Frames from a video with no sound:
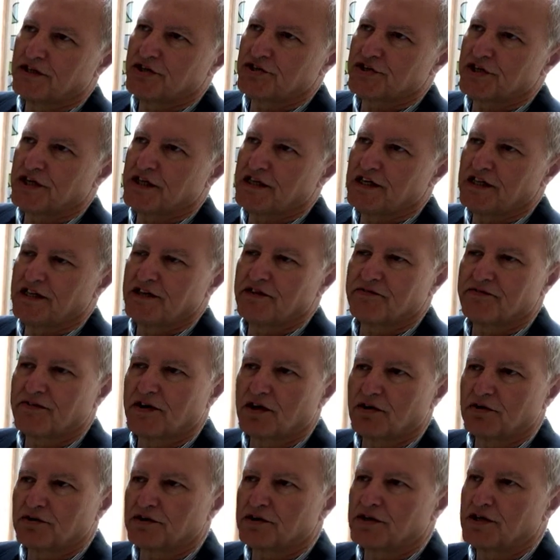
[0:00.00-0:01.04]
Dajani, the
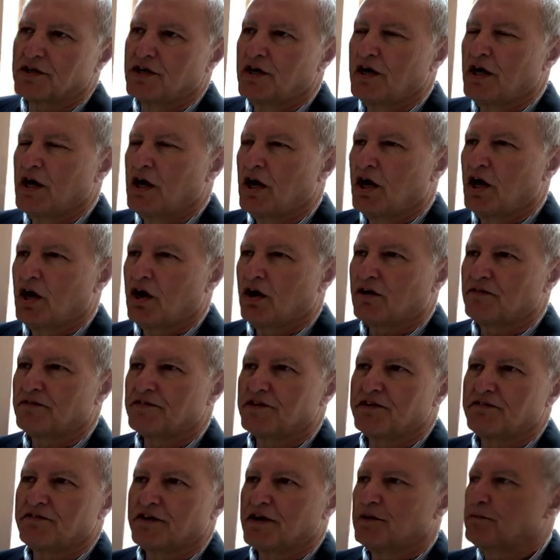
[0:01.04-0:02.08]
founder of
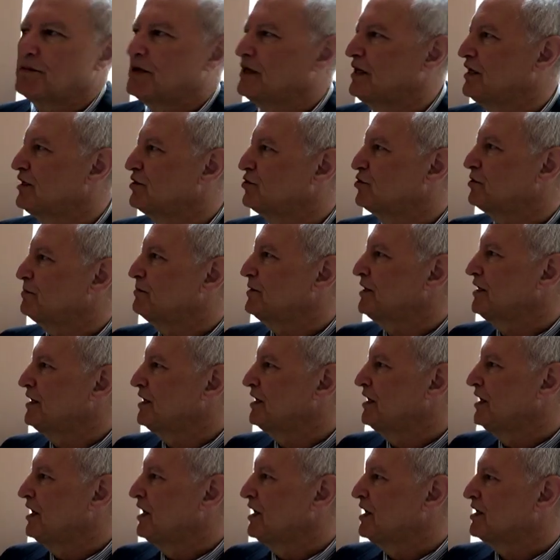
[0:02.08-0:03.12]
the family, to be
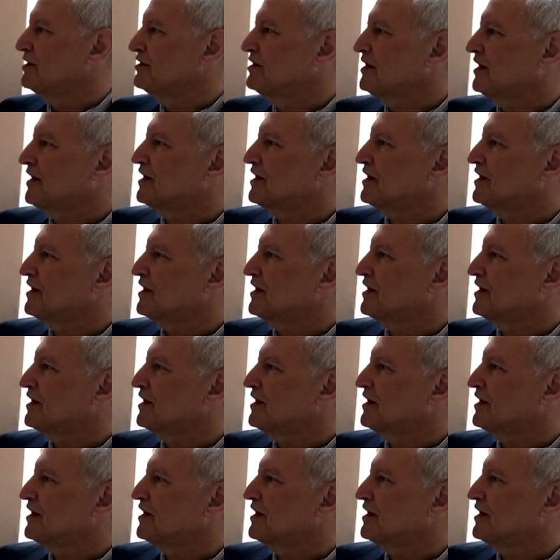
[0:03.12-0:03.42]
the